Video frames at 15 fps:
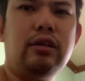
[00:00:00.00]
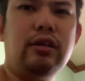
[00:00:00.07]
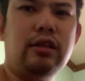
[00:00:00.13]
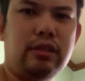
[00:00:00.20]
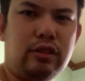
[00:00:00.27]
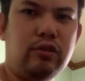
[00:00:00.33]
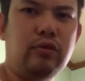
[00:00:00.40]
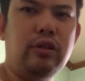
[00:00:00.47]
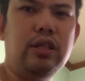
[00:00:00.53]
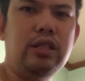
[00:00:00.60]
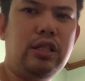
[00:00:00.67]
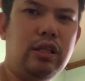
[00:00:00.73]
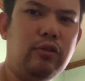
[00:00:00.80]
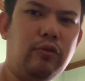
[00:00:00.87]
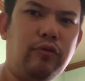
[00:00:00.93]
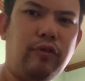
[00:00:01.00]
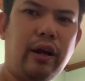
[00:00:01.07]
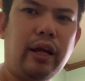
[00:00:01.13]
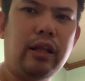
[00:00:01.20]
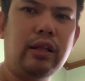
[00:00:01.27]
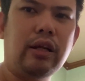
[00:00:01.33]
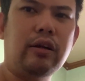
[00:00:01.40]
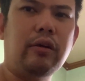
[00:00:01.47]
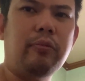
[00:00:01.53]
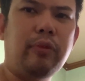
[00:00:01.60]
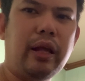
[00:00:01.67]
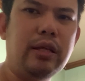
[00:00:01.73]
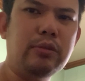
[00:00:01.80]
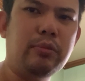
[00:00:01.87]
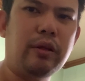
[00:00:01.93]
it's so easy to find a
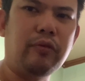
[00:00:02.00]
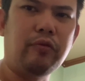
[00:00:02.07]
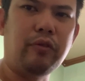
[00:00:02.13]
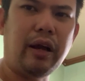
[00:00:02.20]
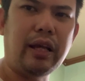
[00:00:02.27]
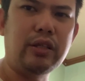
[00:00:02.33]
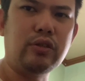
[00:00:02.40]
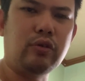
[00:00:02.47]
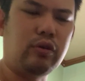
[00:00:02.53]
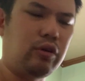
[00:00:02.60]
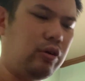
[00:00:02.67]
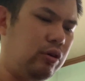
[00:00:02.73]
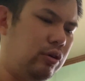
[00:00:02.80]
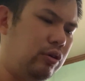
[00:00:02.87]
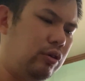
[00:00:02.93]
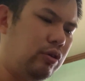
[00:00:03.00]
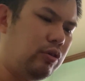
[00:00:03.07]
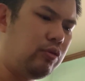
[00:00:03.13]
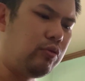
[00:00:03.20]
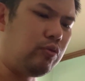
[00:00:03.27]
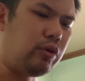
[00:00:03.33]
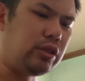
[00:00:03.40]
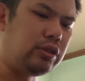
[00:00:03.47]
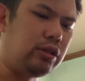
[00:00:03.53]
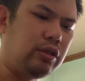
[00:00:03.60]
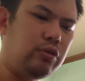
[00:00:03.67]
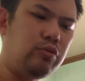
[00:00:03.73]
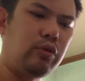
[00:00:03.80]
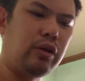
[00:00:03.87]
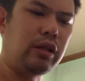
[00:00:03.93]
replacement visor once
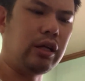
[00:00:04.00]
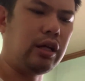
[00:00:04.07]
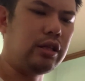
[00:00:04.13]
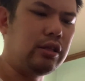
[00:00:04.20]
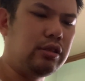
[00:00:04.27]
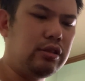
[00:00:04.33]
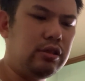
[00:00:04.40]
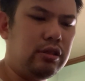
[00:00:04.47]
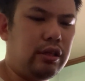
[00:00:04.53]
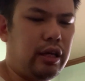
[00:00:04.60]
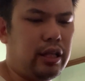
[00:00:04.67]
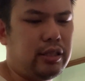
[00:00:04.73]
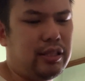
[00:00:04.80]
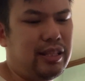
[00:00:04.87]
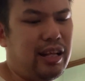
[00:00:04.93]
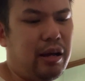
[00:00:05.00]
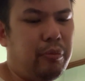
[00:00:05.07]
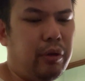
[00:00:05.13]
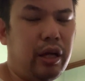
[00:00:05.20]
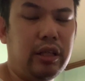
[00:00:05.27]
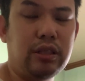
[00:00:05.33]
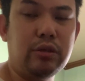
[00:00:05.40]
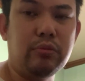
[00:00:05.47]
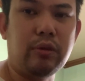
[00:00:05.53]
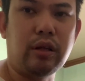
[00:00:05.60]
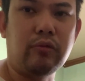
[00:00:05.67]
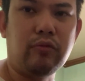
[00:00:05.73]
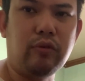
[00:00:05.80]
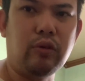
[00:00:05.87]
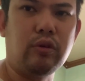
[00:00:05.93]
this one gets gets damaged but
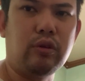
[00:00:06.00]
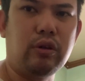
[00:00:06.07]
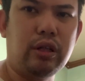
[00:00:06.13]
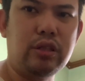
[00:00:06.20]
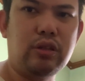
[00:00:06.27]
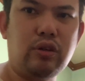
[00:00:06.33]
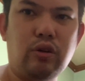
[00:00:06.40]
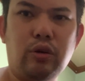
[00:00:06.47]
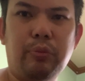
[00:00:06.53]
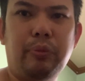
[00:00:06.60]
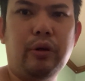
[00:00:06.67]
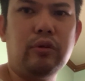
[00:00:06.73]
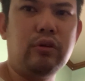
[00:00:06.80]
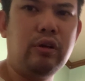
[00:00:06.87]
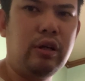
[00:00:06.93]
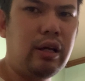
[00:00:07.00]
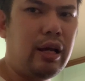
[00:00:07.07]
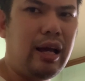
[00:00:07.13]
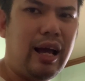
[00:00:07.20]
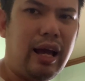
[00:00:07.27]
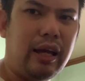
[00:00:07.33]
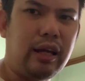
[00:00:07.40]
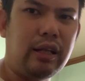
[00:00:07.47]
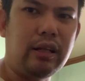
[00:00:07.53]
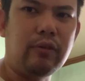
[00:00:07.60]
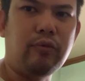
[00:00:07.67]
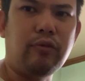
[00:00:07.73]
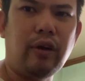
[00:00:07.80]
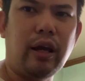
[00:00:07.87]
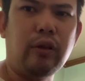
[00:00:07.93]
for this scorpion i
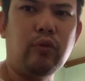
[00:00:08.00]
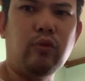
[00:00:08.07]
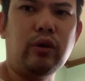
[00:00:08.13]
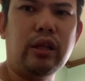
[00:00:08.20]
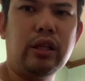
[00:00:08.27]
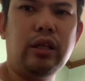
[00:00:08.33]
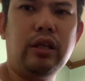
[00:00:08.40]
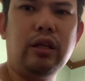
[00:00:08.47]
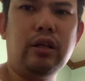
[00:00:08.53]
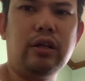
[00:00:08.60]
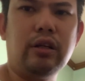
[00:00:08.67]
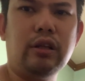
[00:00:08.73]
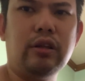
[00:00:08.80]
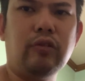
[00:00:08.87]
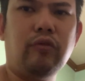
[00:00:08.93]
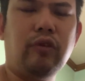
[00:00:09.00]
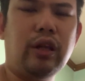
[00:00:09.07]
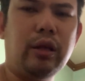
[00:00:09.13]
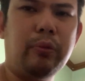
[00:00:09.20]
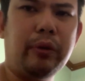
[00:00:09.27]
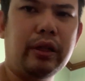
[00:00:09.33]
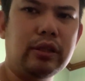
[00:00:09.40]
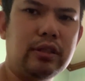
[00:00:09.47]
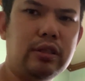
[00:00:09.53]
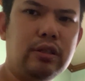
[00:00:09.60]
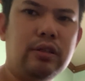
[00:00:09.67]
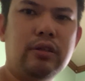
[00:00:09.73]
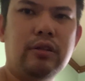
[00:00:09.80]
cannot find one here in the philippines